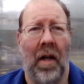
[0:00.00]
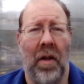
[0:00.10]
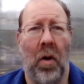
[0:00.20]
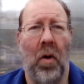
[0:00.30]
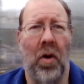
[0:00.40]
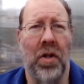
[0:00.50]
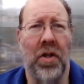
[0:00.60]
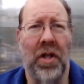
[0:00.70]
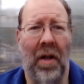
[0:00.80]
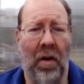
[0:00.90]
the
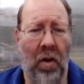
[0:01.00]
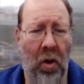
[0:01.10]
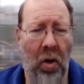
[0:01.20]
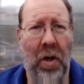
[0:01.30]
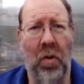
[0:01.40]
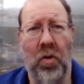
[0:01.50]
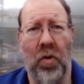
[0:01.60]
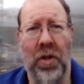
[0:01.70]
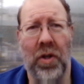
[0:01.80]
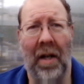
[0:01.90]
Thougts channel, or
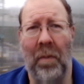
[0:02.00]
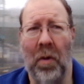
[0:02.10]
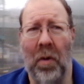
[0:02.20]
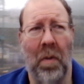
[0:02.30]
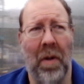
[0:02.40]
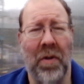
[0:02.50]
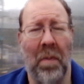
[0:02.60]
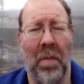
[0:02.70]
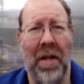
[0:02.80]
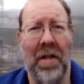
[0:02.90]
horticultural channel. I'm not sure whether he's
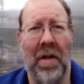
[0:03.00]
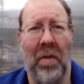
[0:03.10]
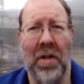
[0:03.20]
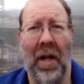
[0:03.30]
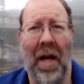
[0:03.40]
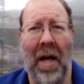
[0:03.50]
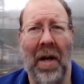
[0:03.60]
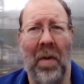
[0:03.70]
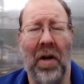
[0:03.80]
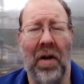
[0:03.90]
gone back to the original name
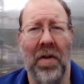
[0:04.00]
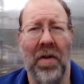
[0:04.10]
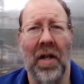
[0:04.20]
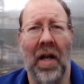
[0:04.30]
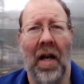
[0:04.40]
now or not.